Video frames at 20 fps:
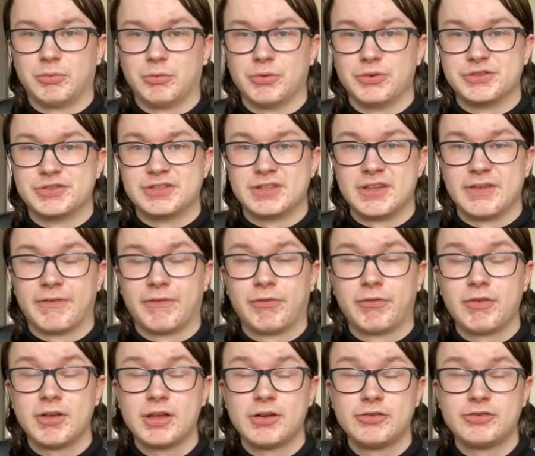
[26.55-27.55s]
was the
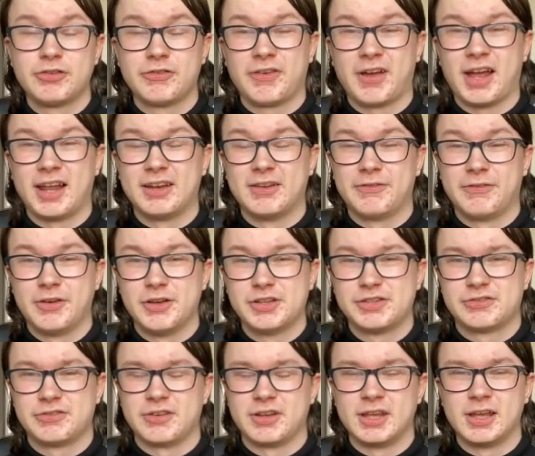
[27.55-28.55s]
300th
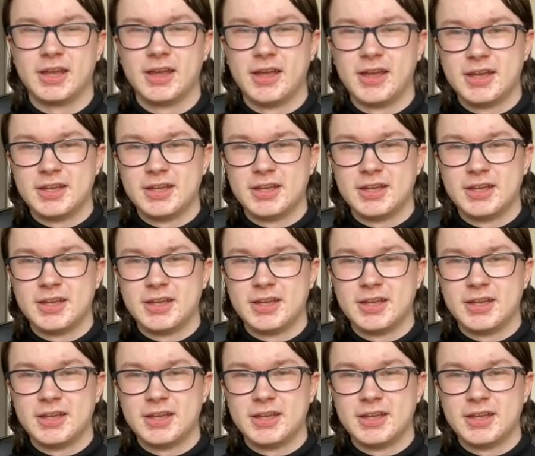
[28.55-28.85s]
anniversary